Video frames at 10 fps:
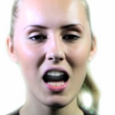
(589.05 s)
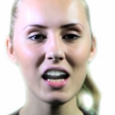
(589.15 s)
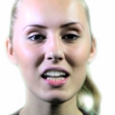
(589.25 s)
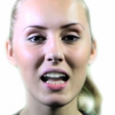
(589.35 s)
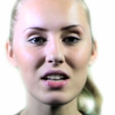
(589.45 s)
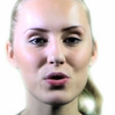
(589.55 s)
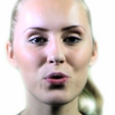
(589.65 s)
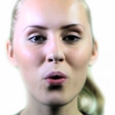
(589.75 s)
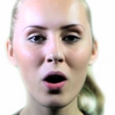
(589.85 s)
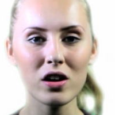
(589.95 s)
A glass
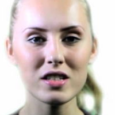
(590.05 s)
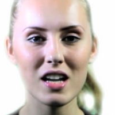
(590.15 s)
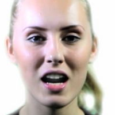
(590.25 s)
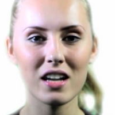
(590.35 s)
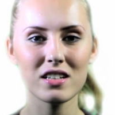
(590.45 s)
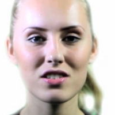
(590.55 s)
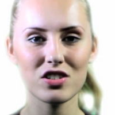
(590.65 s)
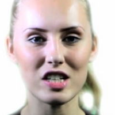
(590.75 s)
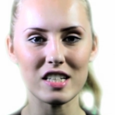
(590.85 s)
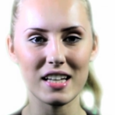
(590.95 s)
of water,
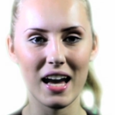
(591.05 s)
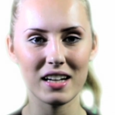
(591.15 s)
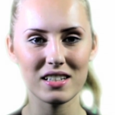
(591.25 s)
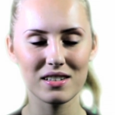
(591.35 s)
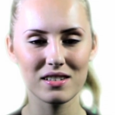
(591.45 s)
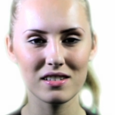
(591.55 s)
she said.